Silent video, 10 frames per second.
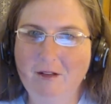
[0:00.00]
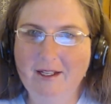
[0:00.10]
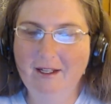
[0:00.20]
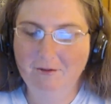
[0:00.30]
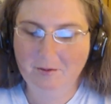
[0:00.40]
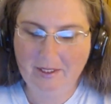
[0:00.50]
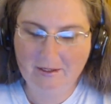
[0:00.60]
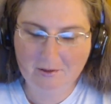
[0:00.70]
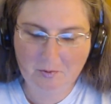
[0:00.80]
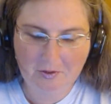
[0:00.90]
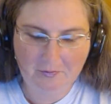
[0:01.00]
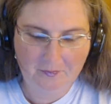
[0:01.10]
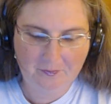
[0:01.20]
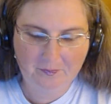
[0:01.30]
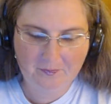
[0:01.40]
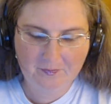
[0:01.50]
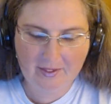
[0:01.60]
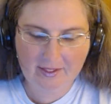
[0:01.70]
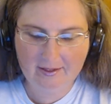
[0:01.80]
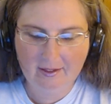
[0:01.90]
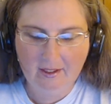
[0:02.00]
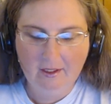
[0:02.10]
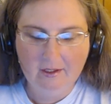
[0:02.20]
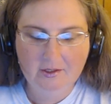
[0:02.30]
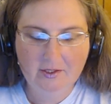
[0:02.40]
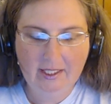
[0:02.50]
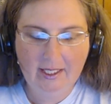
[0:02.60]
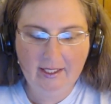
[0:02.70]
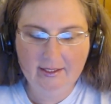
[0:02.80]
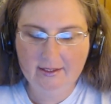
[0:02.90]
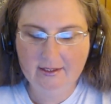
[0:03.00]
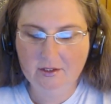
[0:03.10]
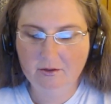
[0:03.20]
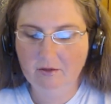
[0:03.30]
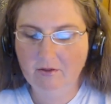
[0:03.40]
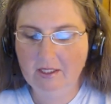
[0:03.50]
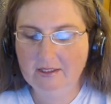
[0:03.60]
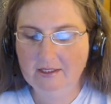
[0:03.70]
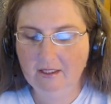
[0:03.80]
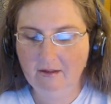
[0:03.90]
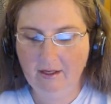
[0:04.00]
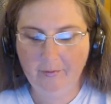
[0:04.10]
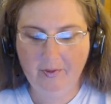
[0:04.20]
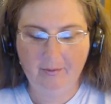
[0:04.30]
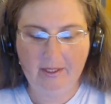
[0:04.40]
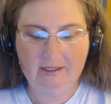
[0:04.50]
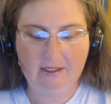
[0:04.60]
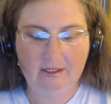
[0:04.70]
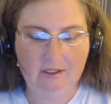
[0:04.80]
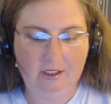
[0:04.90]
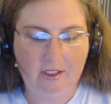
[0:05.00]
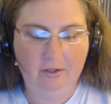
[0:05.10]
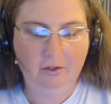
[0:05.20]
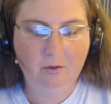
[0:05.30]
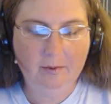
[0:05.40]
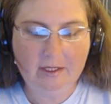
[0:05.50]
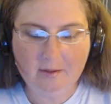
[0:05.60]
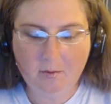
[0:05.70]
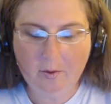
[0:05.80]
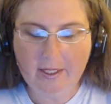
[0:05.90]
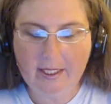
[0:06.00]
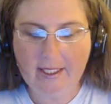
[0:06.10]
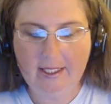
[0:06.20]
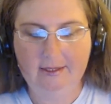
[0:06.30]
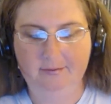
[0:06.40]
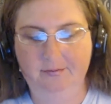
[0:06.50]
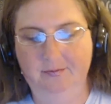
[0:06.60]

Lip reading: Find out from an expert. Okay, so that is your advice there. I hope that makes sense to you, Ms. Marie.